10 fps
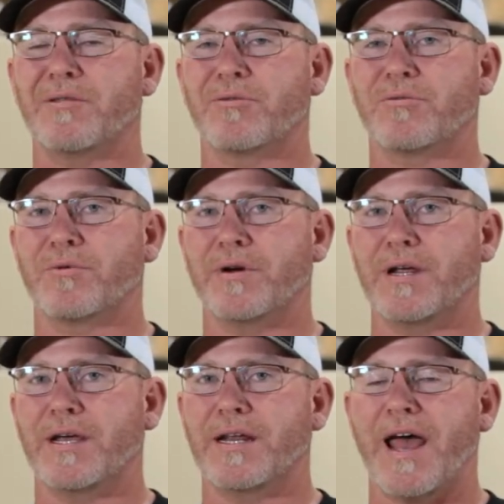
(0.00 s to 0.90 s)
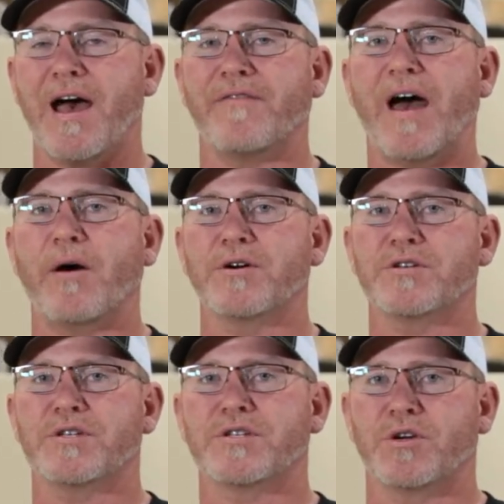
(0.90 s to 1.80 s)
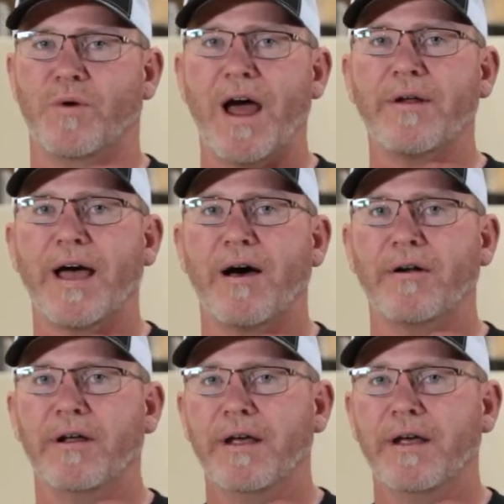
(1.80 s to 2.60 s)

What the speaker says: to 3.5 hours to route out.